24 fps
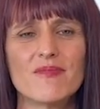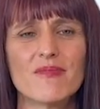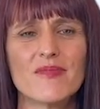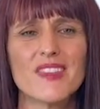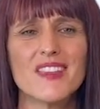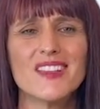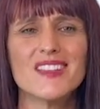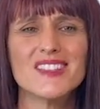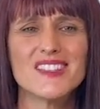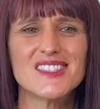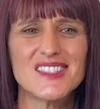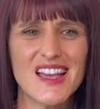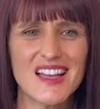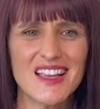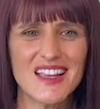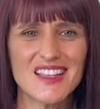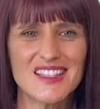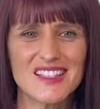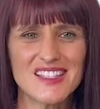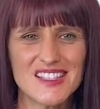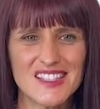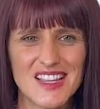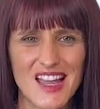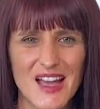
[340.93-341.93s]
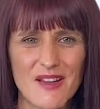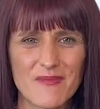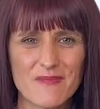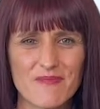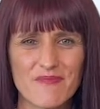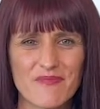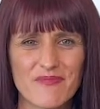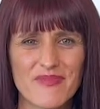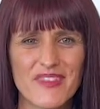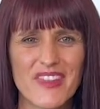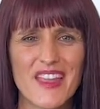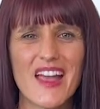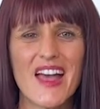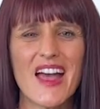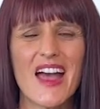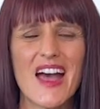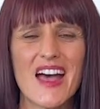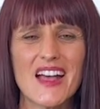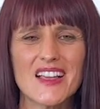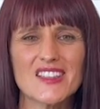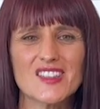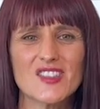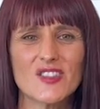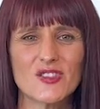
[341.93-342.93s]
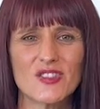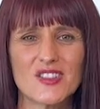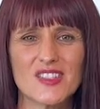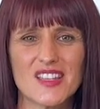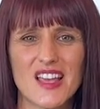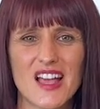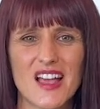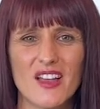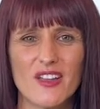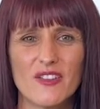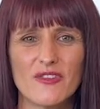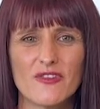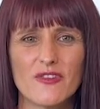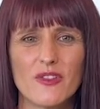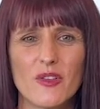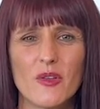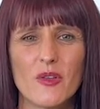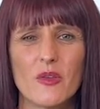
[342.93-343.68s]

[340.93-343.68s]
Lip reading: Second step, ask yourself,